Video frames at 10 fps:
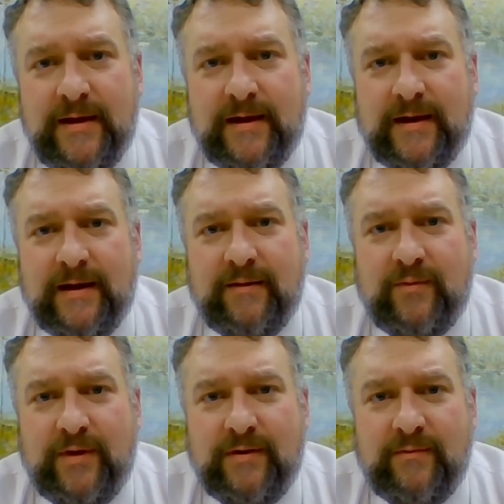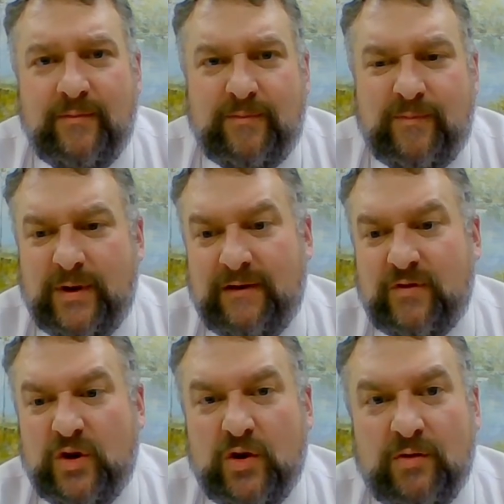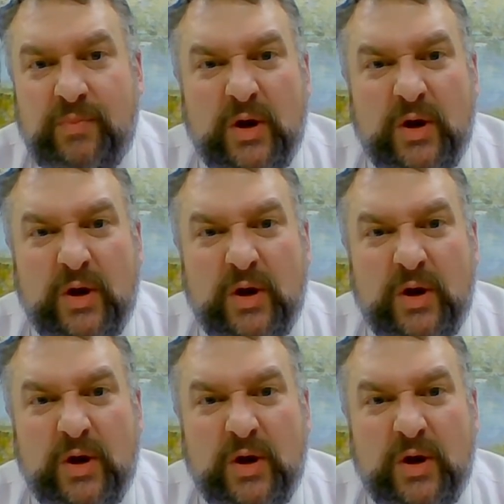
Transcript: what I've called